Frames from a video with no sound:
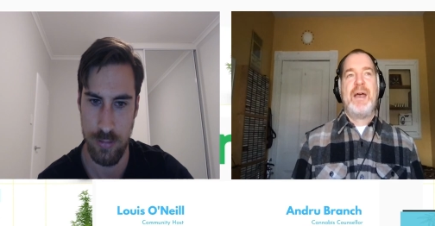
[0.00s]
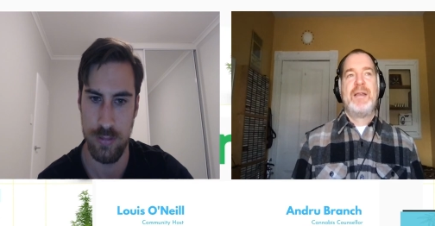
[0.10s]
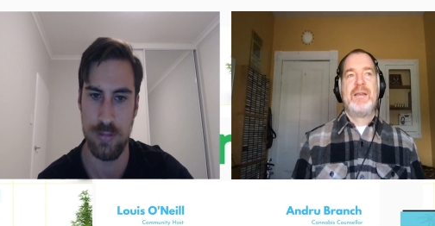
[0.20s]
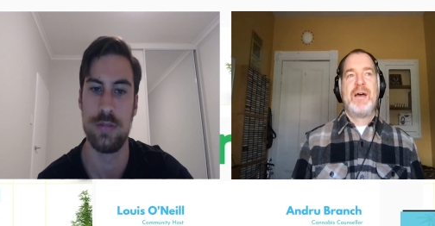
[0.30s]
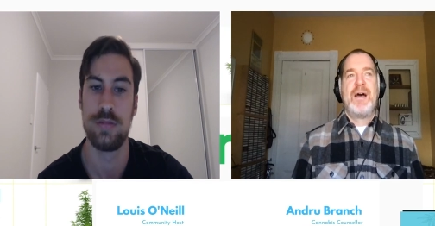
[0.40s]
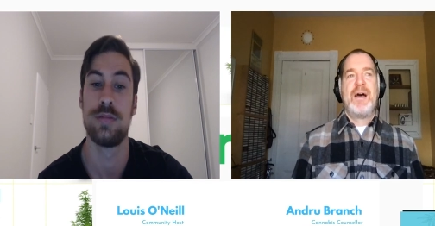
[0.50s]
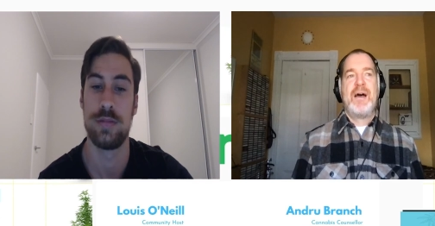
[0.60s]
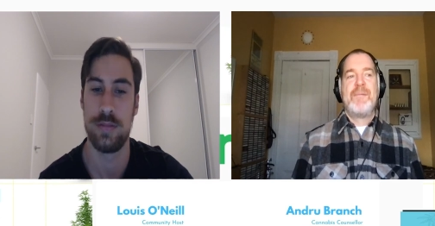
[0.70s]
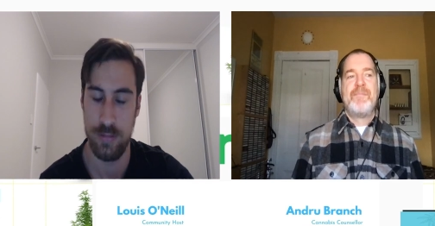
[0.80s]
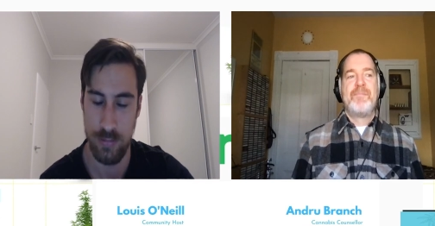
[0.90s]
Speaker 1: and
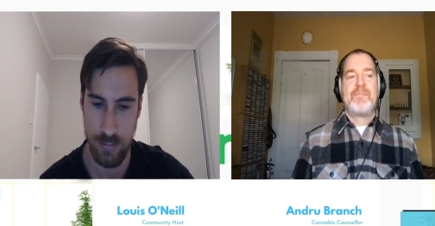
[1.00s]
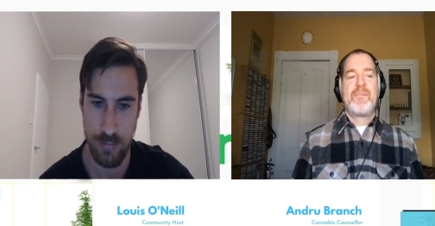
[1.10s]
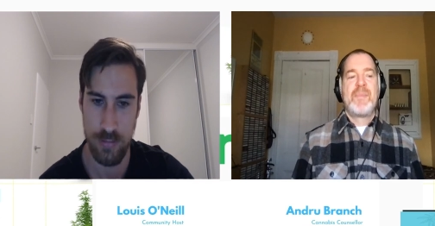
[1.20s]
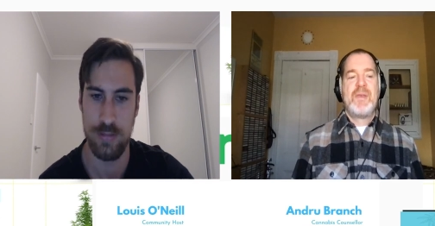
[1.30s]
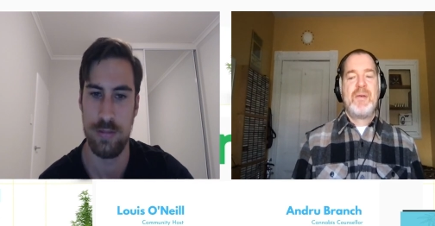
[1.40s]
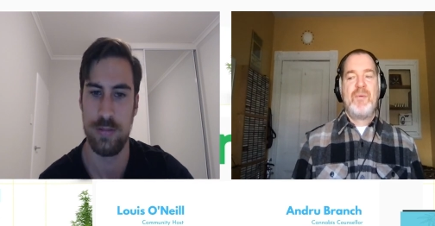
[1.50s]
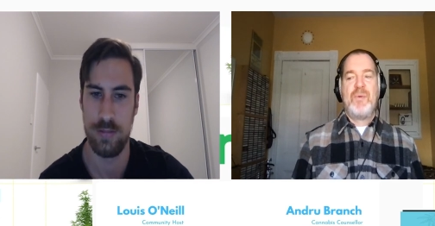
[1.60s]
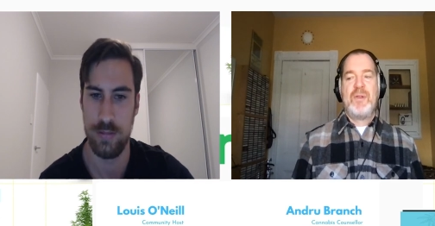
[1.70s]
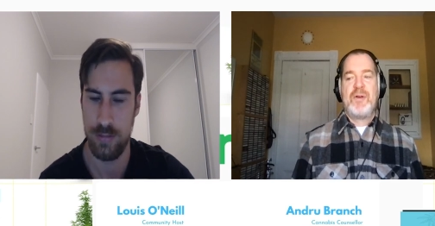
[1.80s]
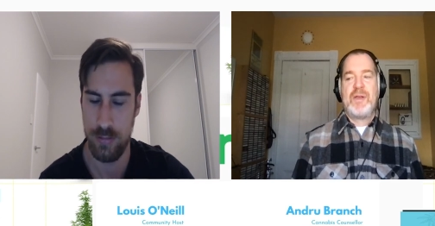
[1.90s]
um,
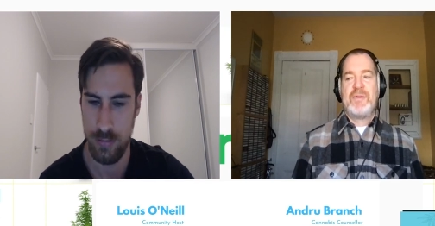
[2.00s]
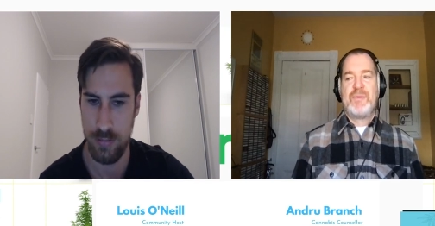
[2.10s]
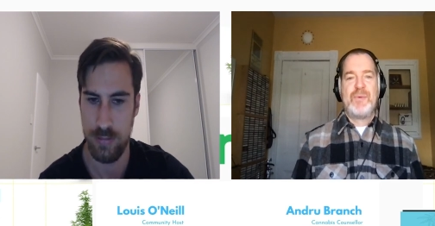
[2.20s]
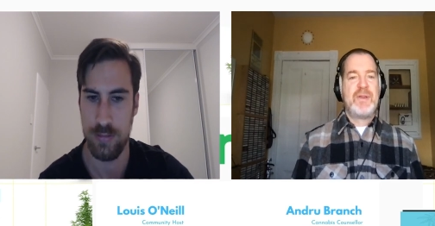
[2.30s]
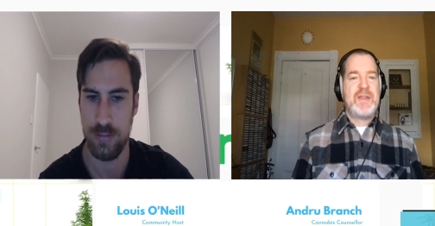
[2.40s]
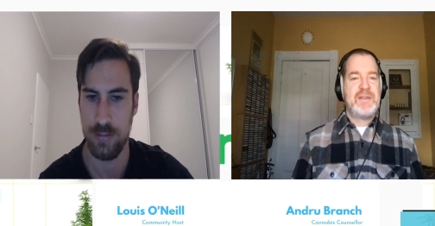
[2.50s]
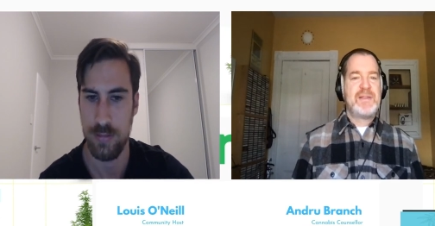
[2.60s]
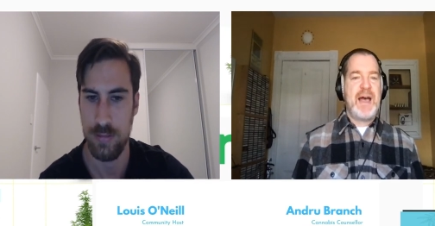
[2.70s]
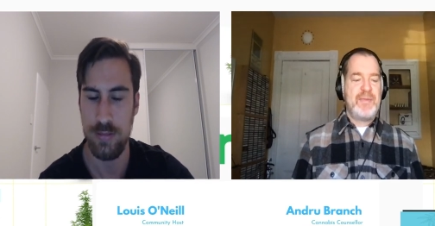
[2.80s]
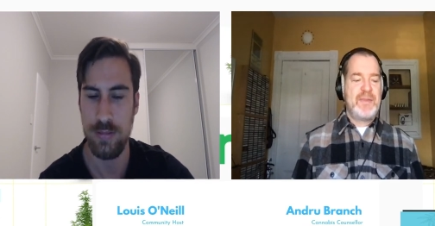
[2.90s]
we're looking to release
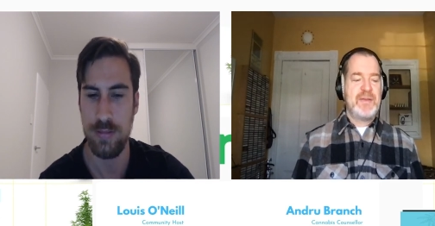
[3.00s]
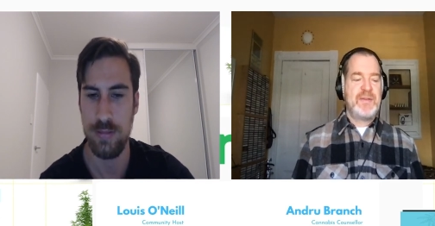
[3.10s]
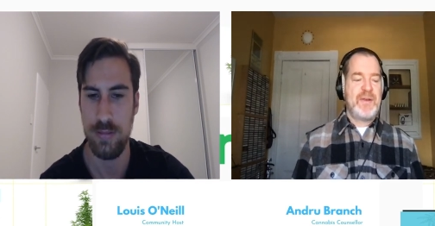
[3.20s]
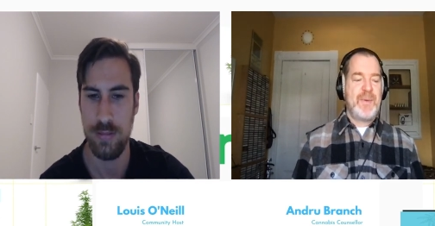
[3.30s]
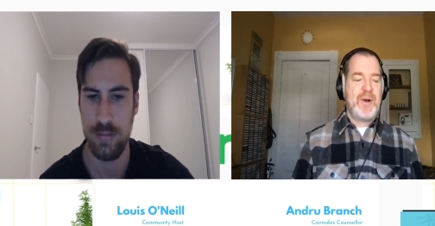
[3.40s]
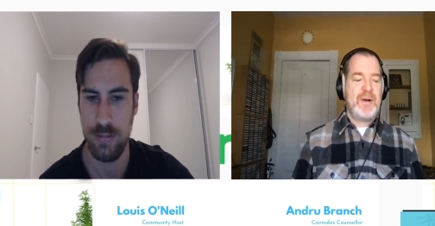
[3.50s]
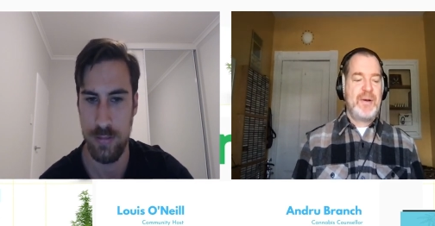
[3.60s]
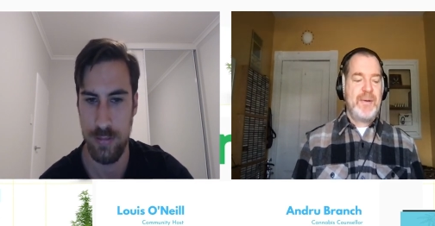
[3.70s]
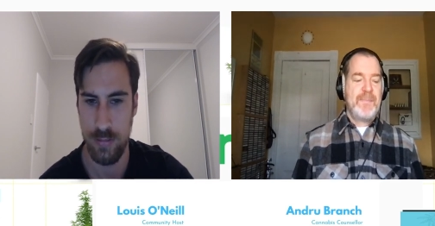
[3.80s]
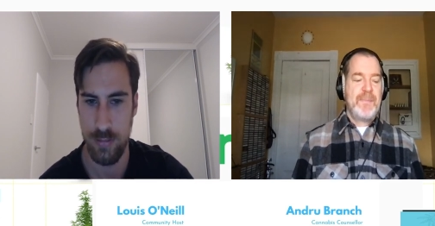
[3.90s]
that this summer.
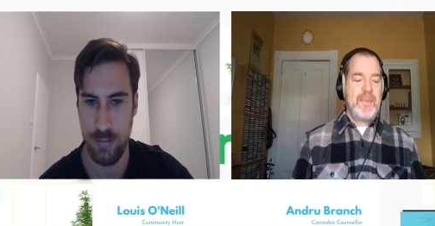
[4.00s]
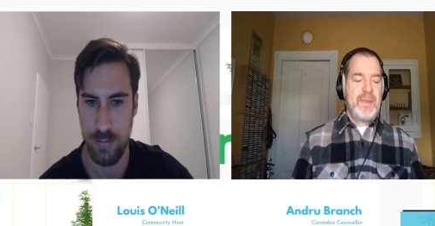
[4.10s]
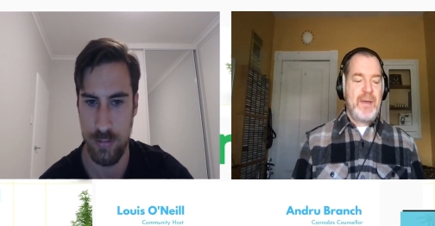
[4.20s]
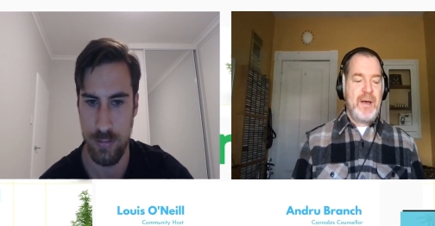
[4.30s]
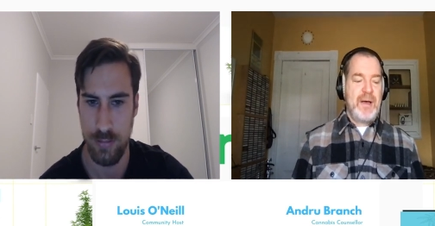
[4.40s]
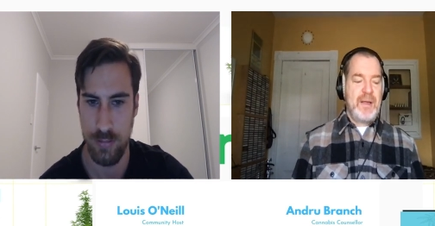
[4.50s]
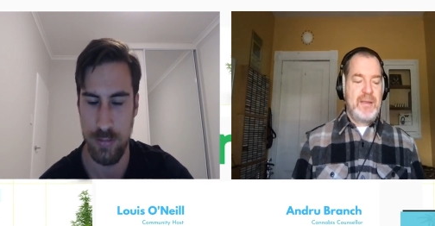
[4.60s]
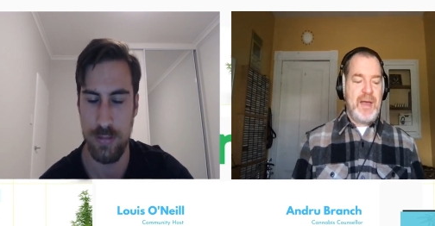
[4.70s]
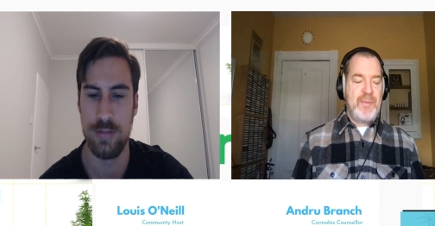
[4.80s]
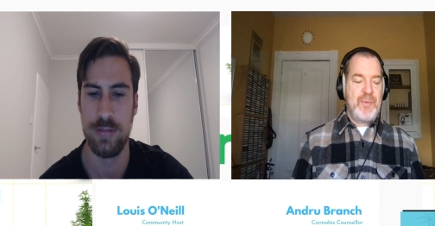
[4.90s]
Uh,
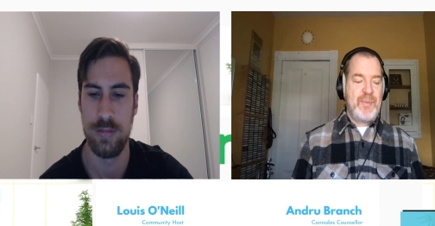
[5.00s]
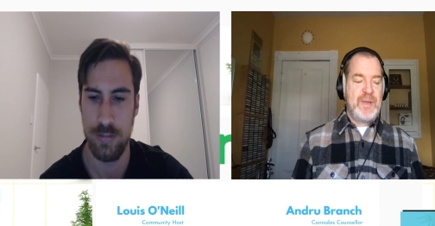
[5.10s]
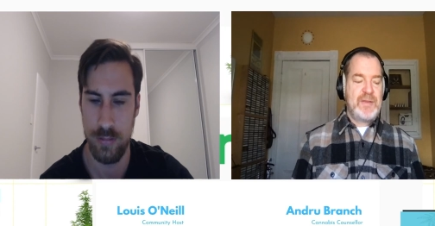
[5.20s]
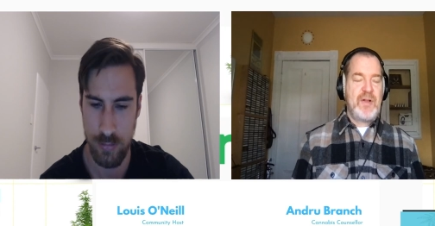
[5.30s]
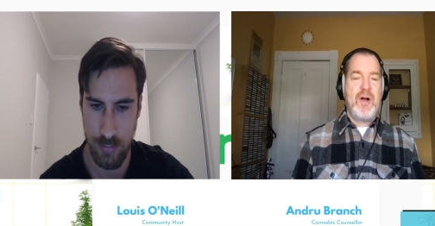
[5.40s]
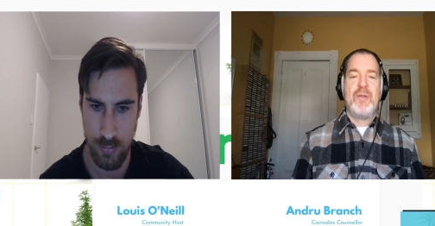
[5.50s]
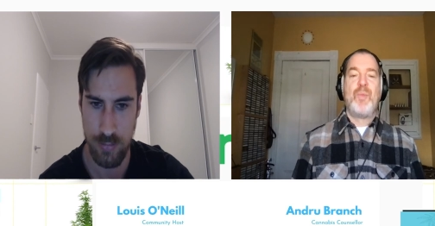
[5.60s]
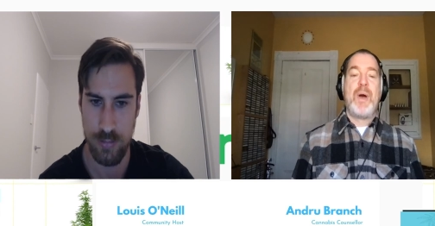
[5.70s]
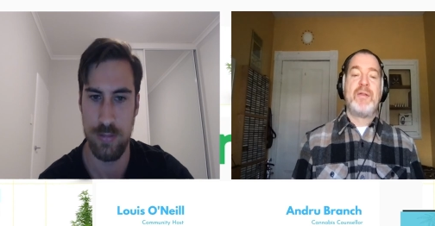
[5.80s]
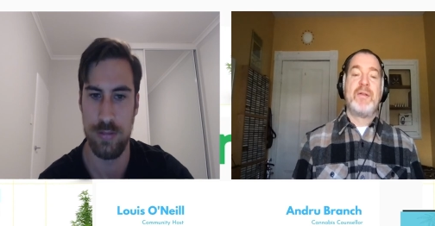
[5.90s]
the album is
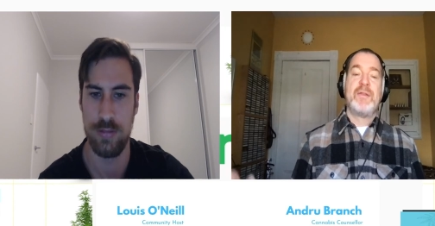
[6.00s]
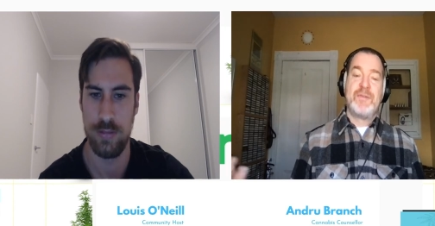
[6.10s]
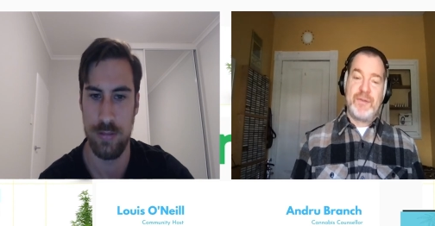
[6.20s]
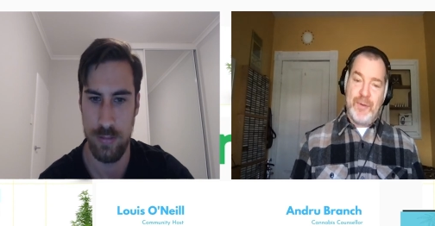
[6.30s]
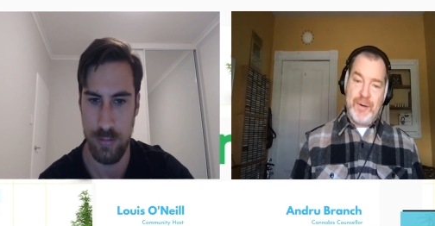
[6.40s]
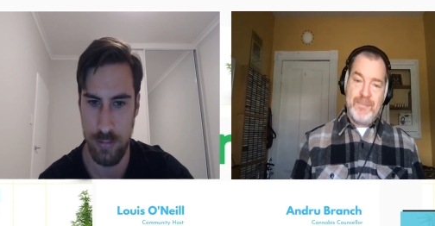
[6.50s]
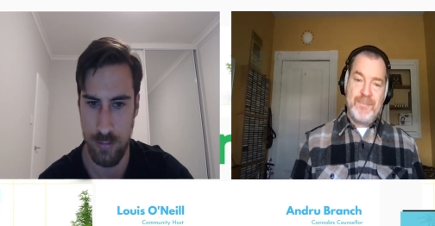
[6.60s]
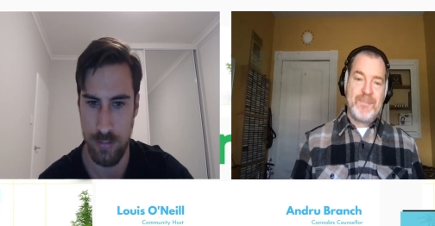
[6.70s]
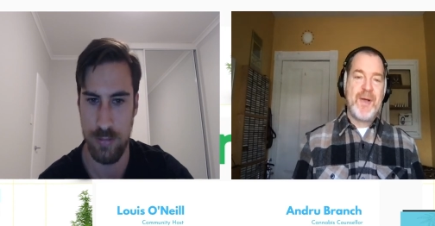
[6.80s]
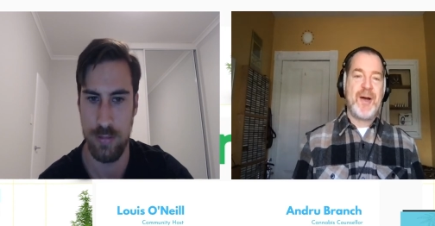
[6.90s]
called Weather the
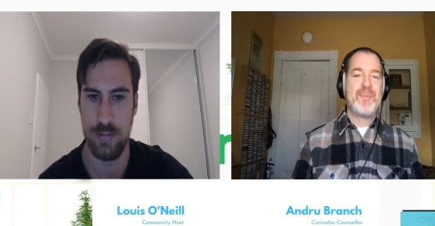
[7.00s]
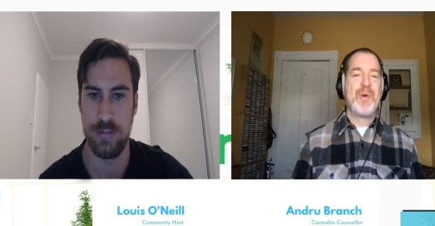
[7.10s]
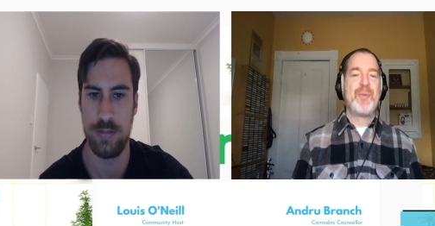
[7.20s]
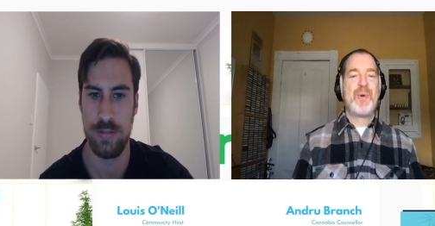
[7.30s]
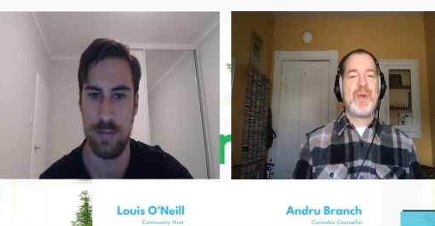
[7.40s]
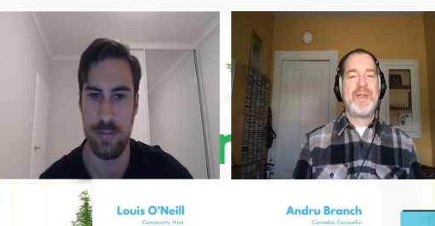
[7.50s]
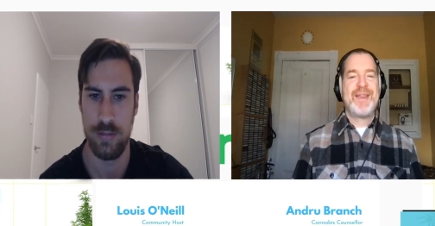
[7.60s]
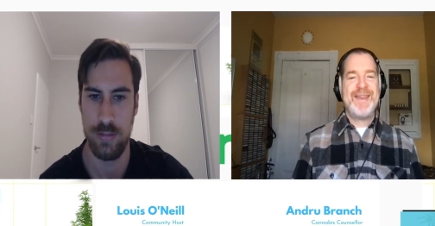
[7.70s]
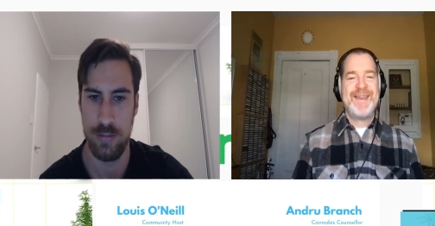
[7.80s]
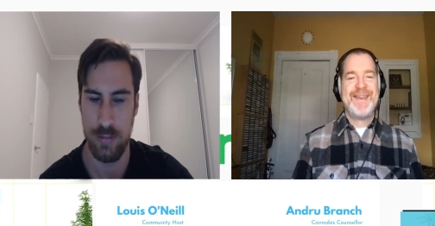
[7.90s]
Storm,
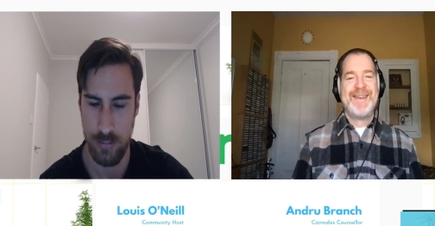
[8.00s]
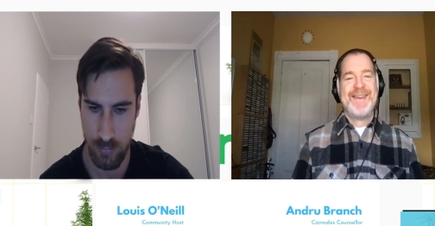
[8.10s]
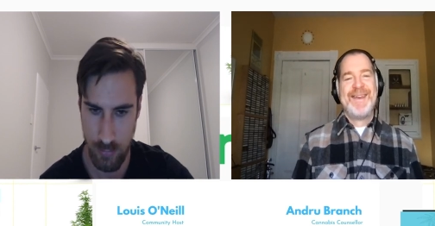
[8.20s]
appropriately.